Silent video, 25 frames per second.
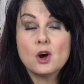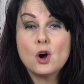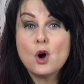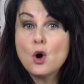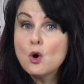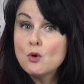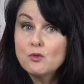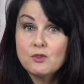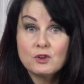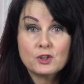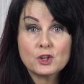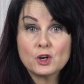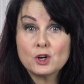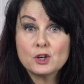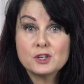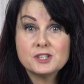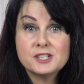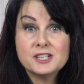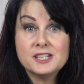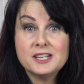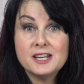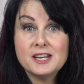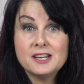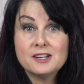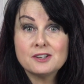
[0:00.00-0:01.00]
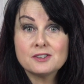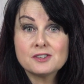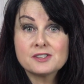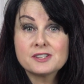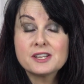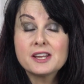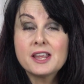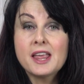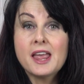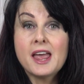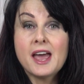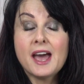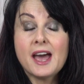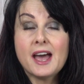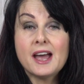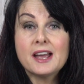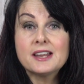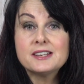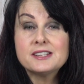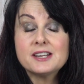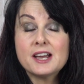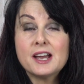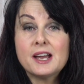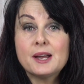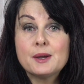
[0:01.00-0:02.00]
over 30 years.
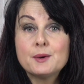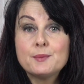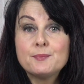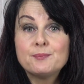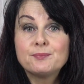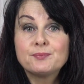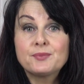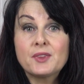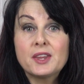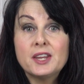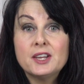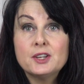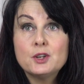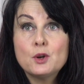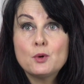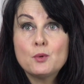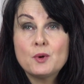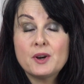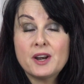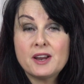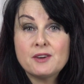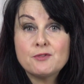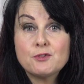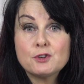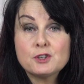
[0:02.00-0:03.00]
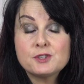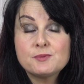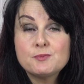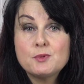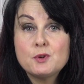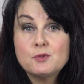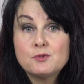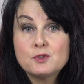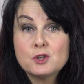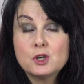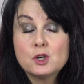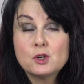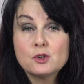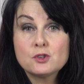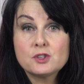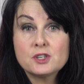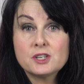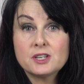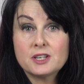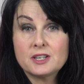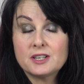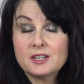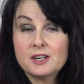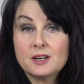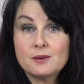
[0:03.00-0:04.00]
And, you know, when I first moved to
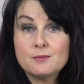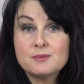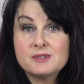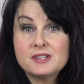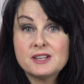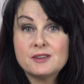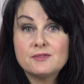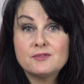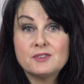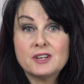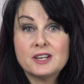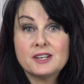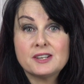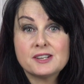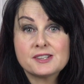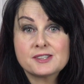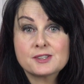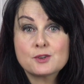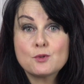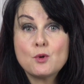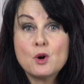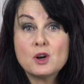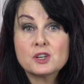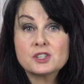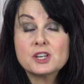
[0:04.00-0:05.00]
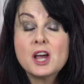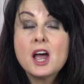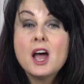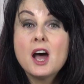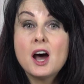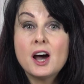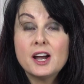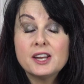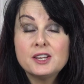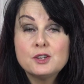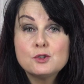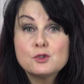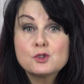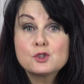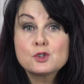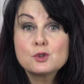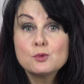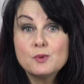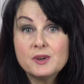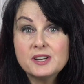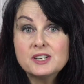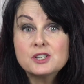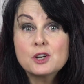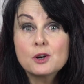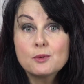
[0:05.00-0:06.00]
London and I was living in a squat, I used to
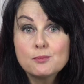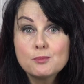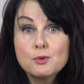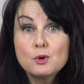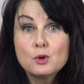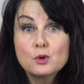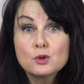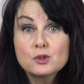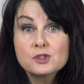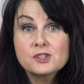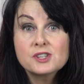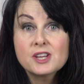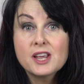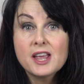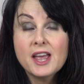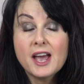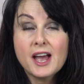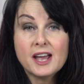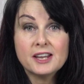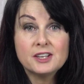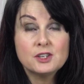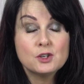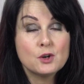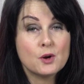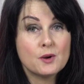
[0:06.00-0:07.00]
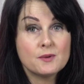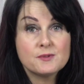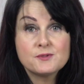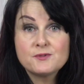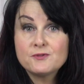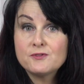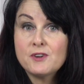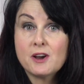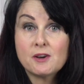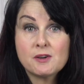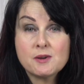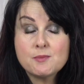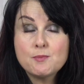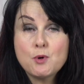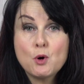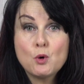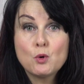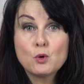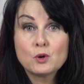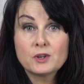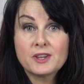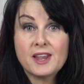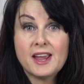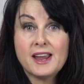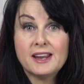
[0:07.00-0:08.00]
read her books. And, you know, I was very
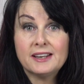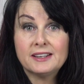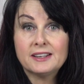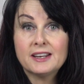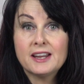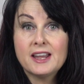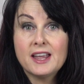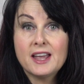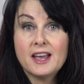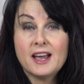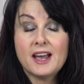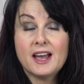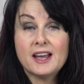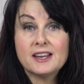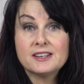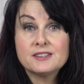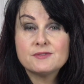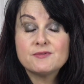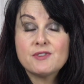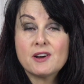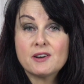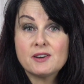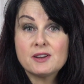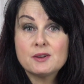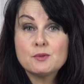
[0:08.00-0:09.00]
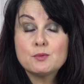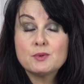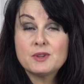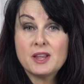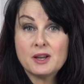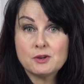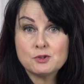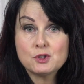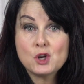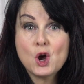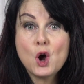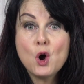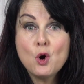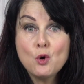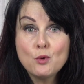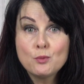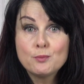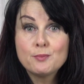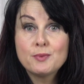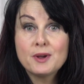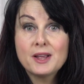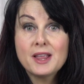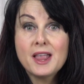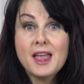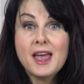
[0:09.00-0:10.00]
poor then and very without
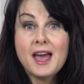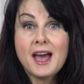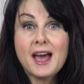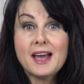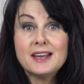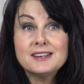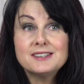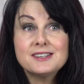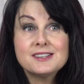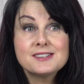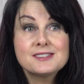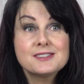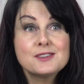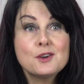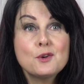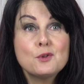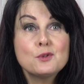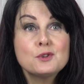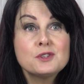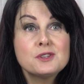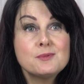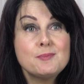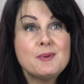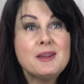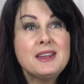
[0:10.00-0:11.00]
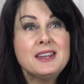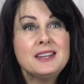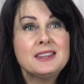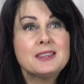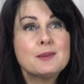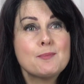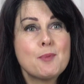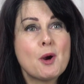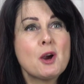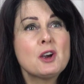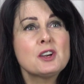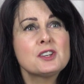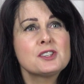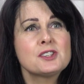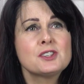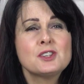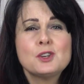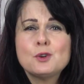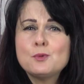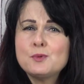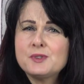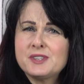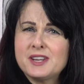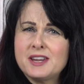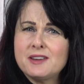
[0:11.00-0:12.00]
hope. And so to be the person
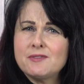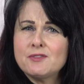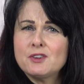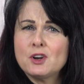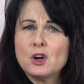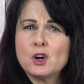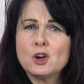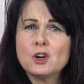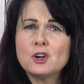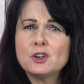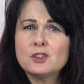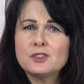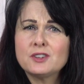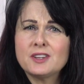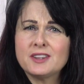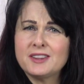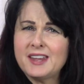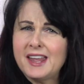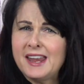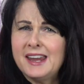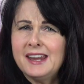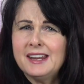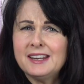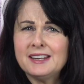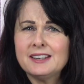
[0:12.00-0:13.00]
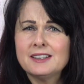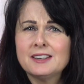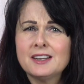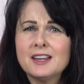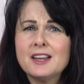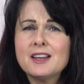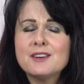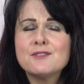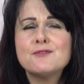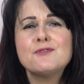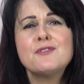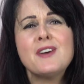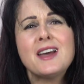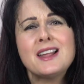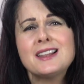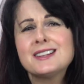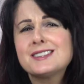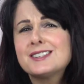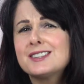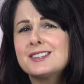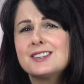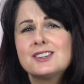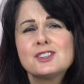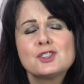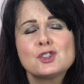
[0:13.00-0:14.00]
who was giving her the thing
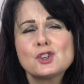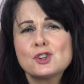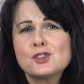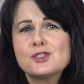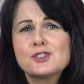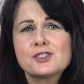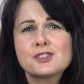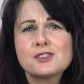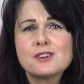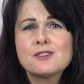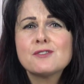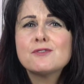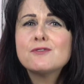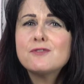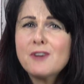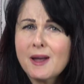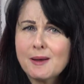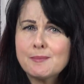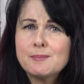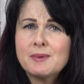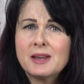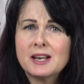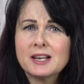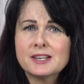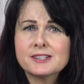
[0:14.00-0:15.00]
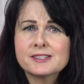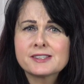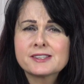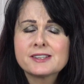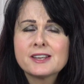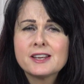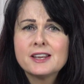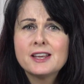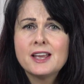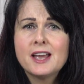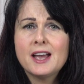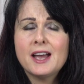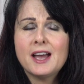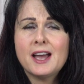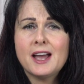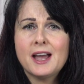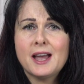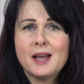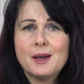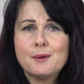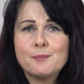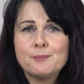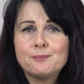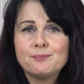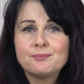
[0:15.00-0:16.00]
felt just fabulous.
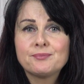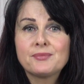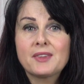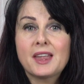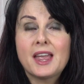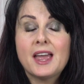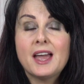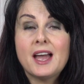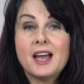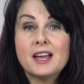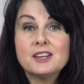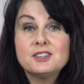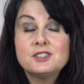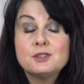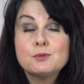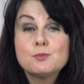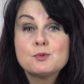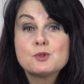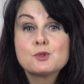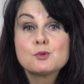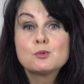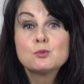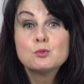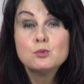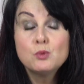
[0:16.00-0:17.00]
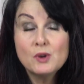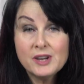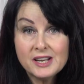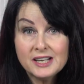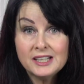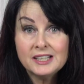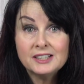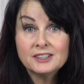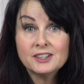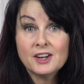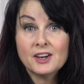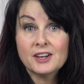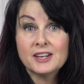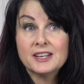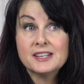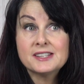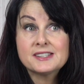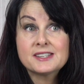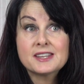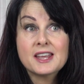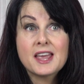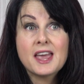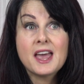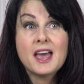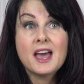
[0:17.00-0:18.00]
And she was really
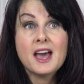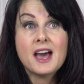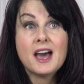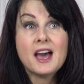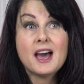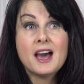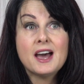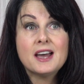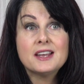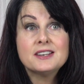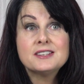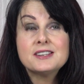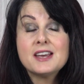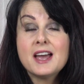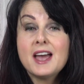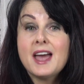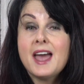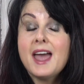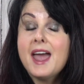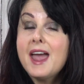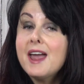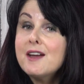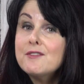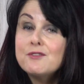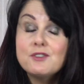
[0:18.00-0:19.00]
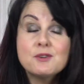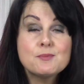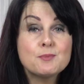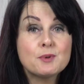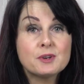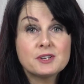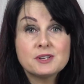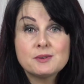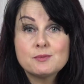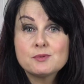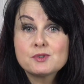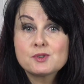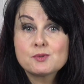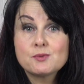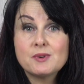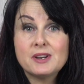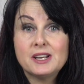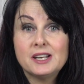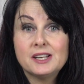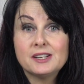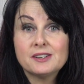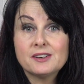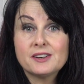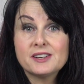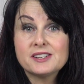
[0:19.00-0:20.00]
nice. And everybody was
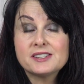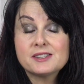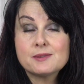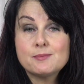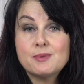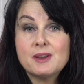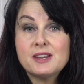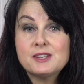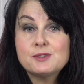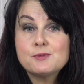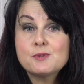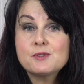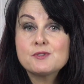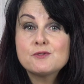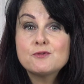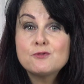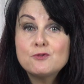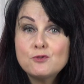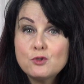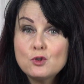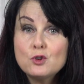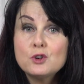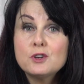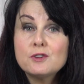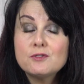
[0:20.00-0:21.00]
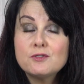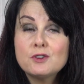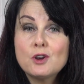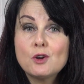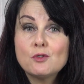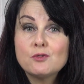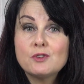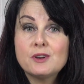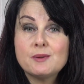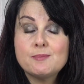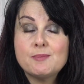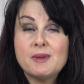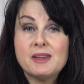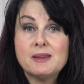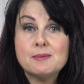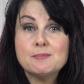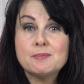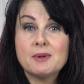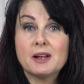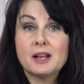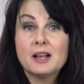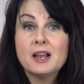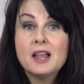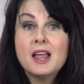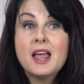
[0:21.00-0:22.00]
really nice. The place was full of lovely
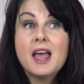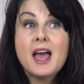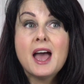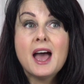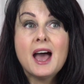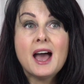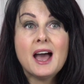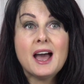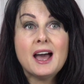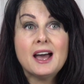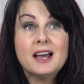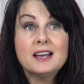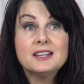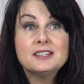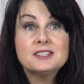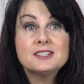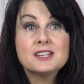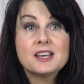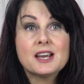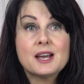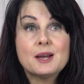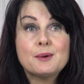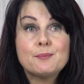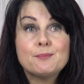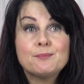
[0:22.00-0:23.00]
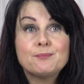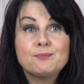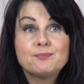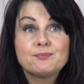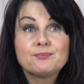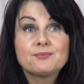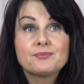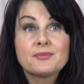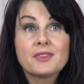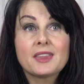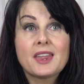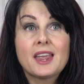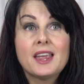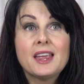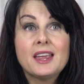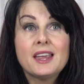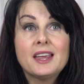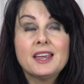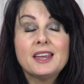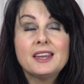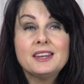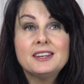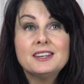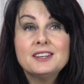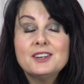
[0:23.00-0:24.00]
people. And,
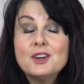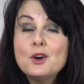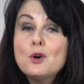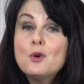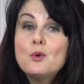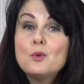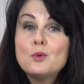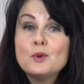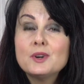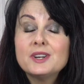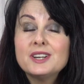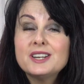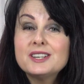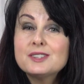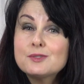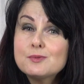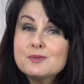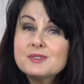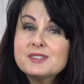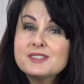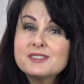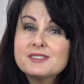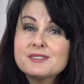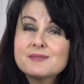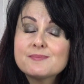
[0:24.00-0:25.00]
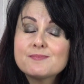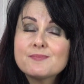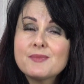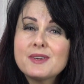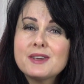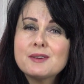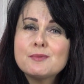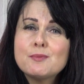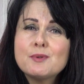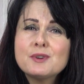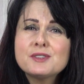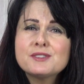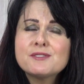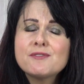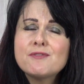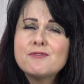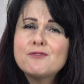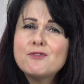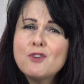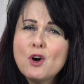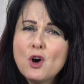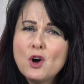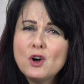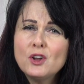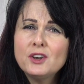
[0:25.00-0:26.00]
you know, it was
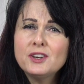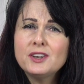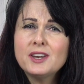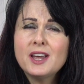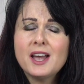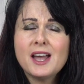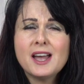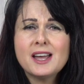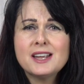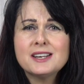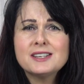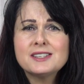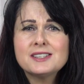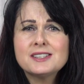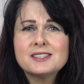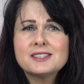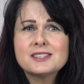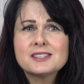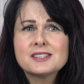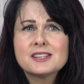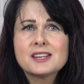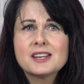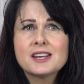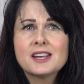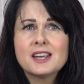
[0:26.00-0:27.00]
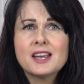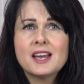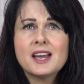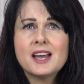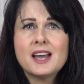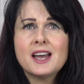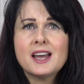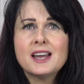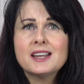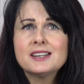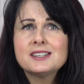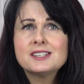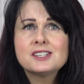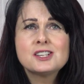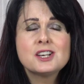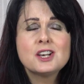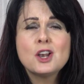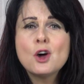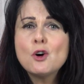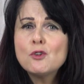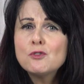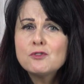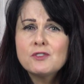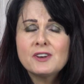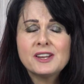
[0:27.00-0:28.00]
fun and
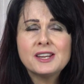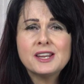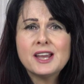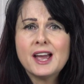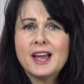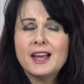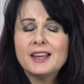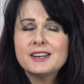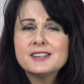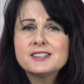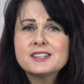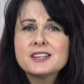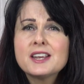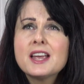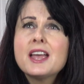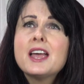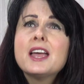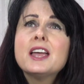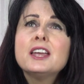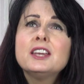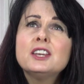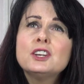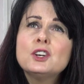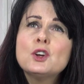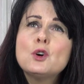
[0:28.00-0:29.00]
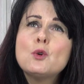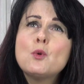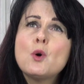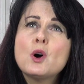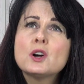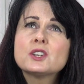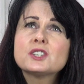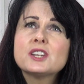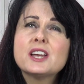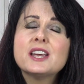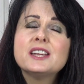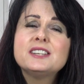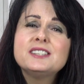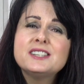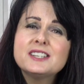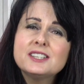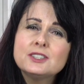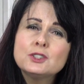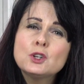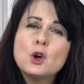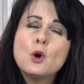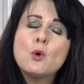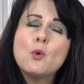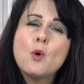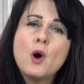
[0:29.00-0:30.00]
lovely. And you know what, it
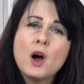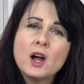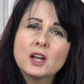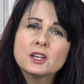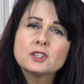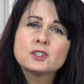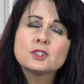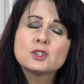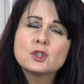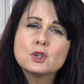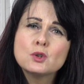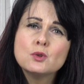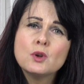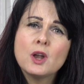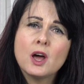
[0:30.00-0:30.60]
didn't go on too